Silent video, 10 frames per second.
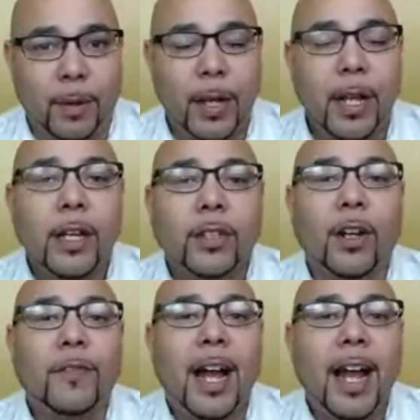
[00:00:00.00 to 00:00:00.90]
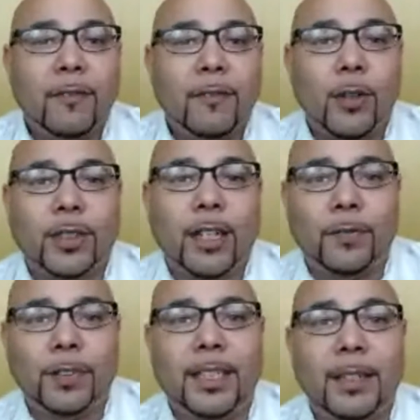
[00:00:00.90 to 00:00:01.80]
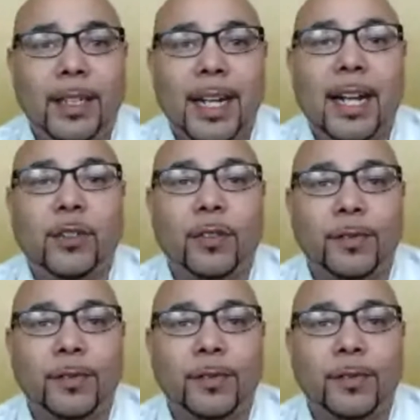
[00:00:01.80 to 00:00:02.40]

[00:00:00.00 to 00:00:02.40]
spring up. So if I have low self-esteem,